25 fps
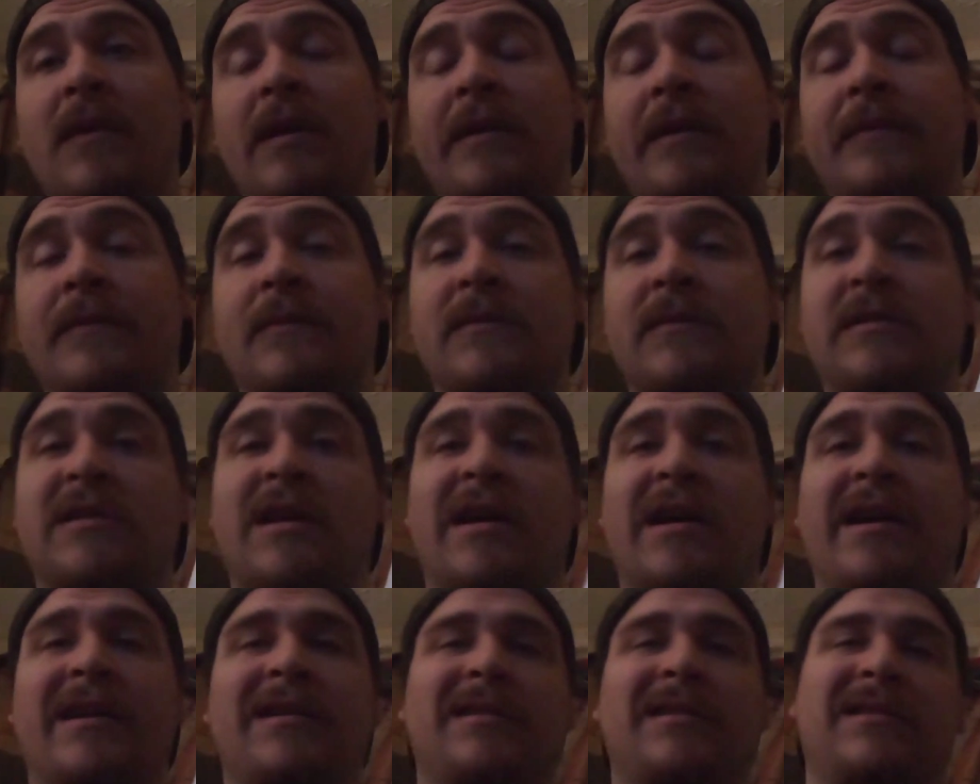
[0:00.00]
It was
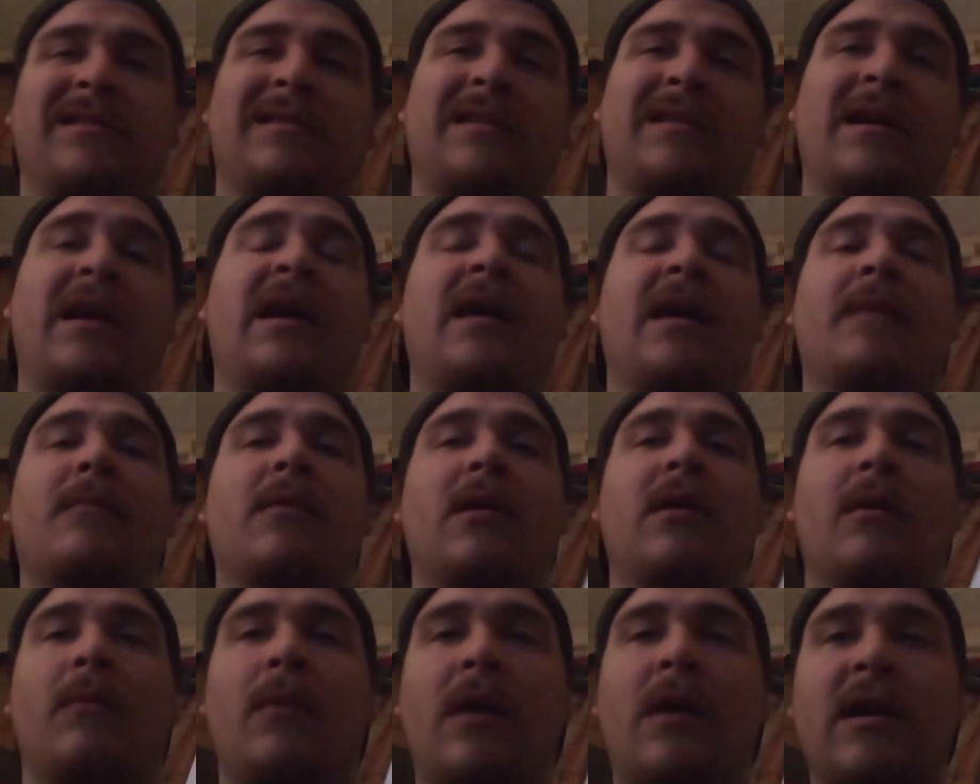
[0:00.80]
like, hey, I'm
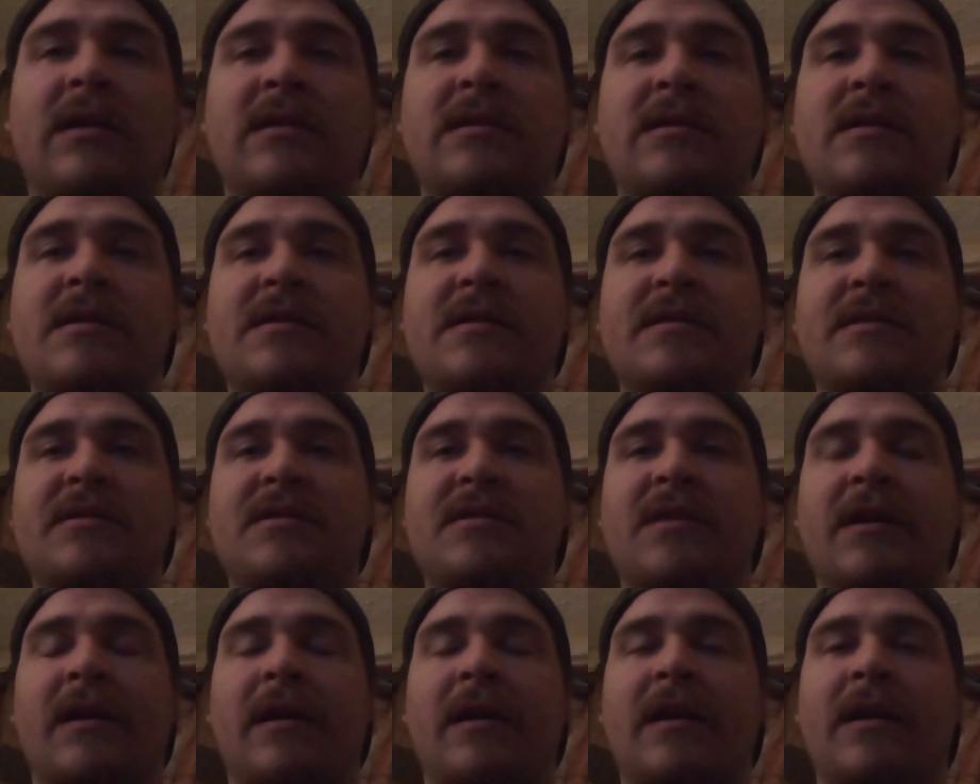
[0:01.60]
going to watch this and
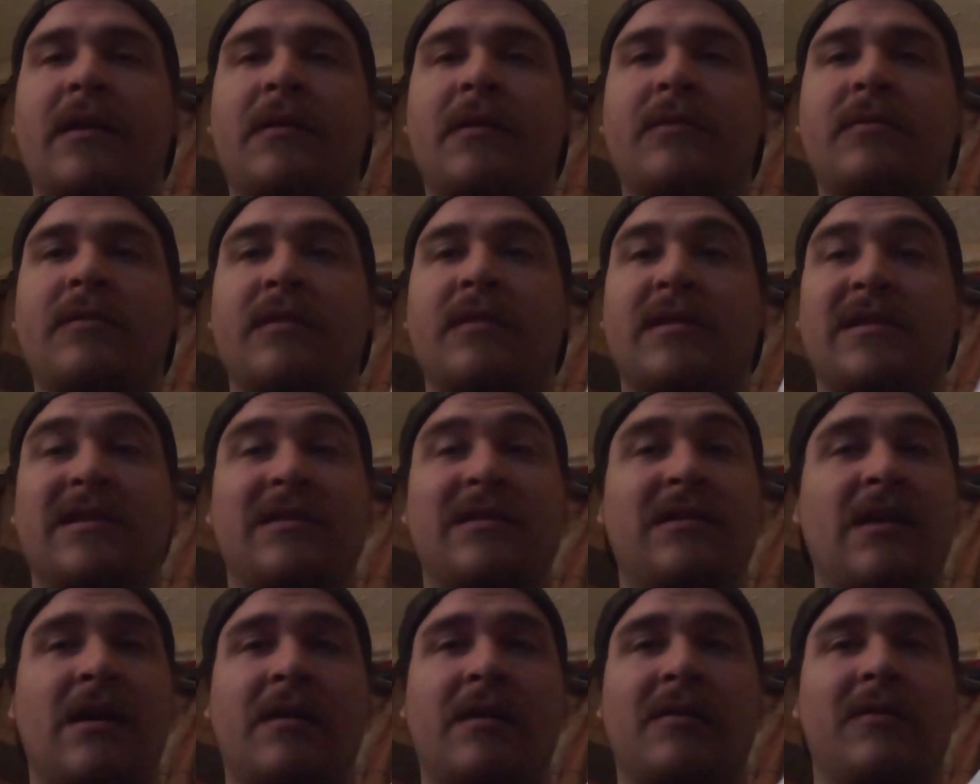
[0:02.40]
check it out. It's
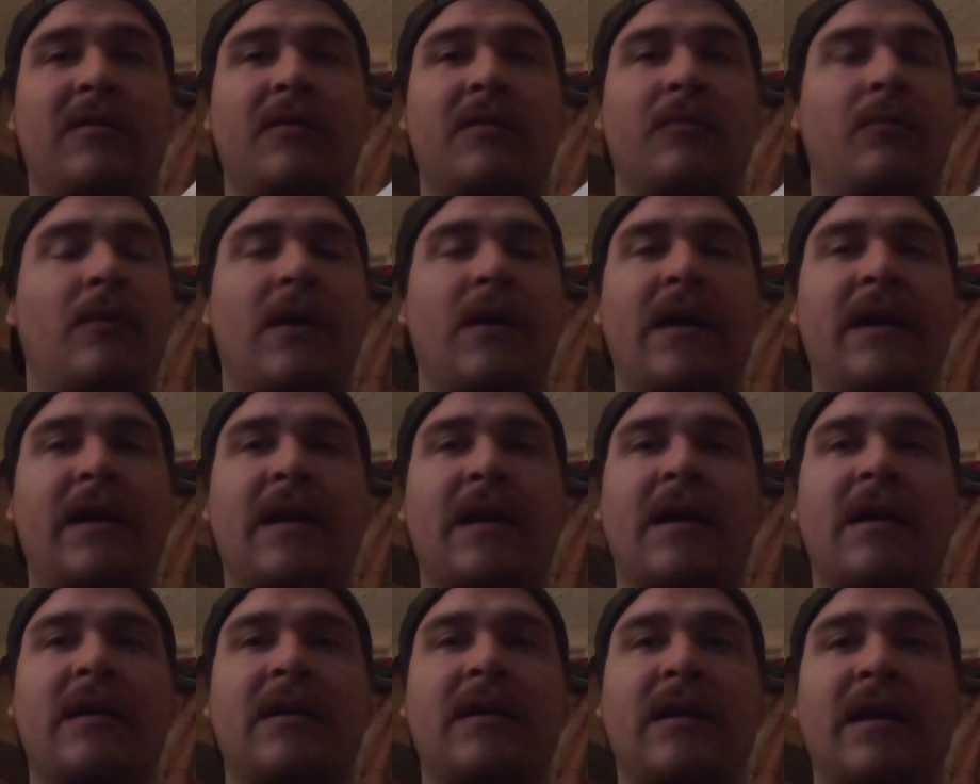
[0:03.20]
$1, why
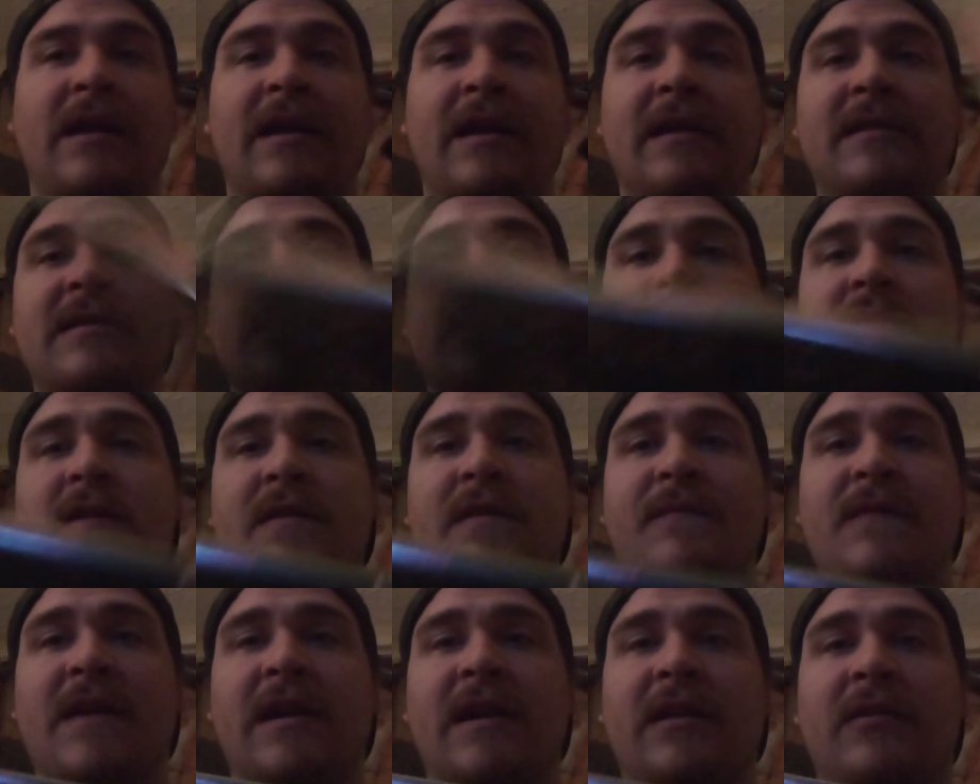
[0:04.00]
not? And it's a Scream
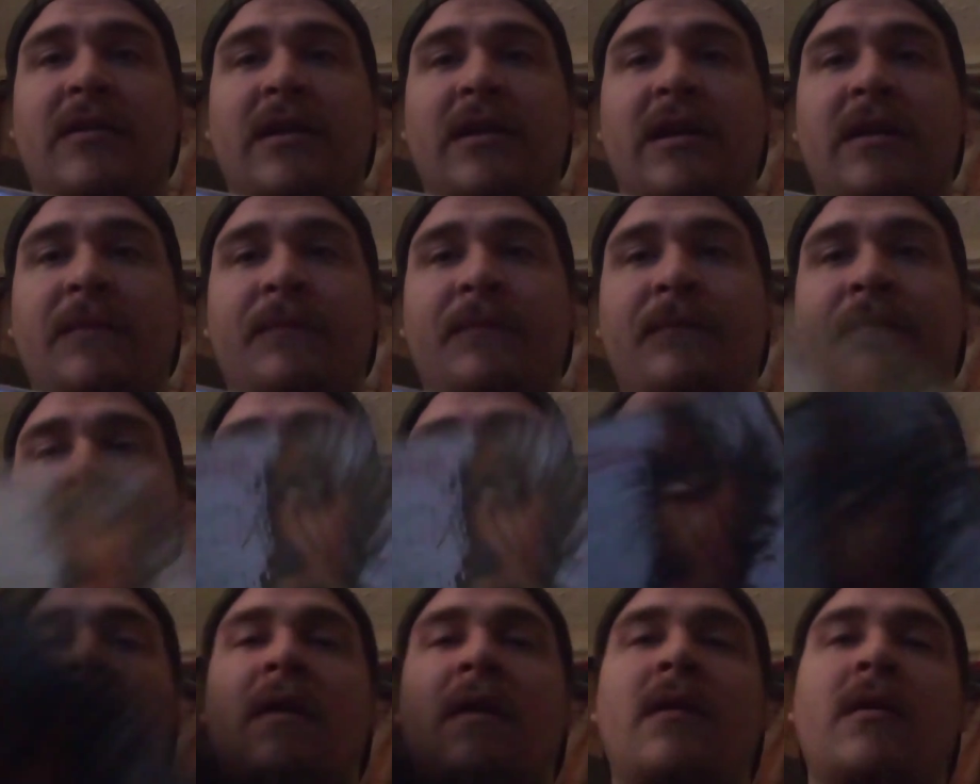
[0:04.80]
Factory.
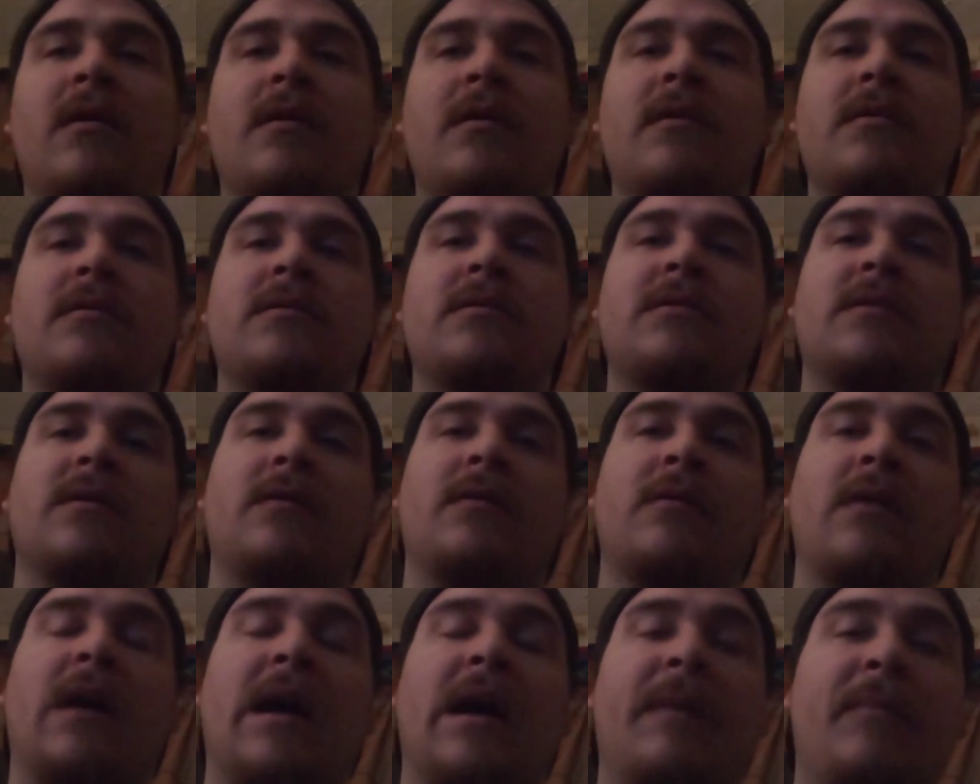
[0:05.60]

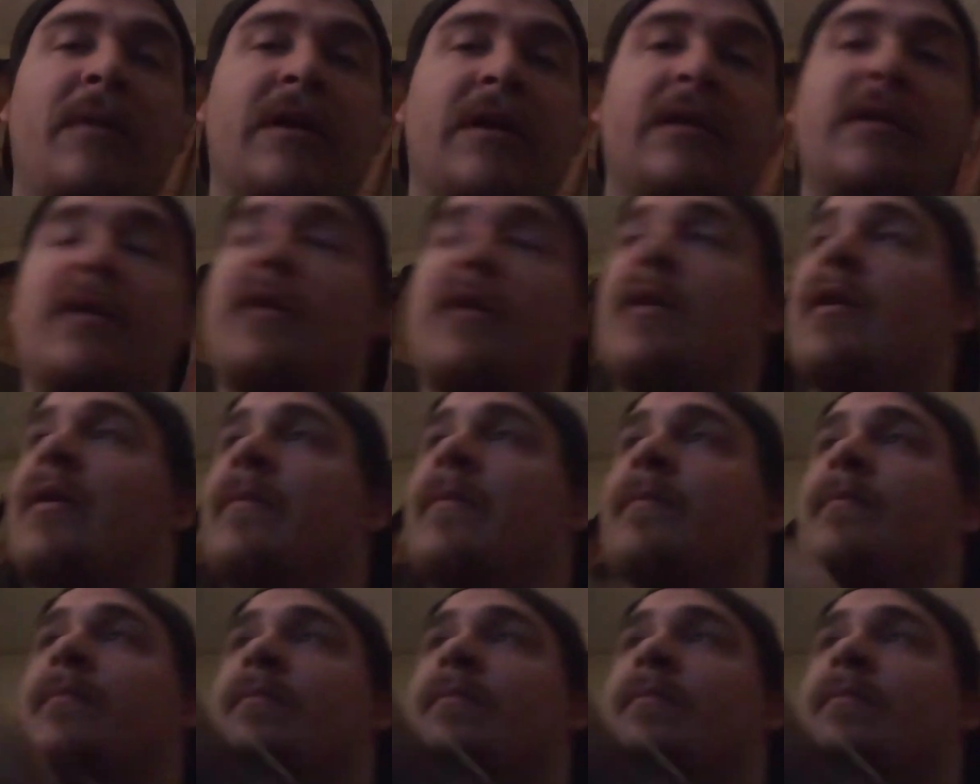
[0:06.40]
So I picked it up.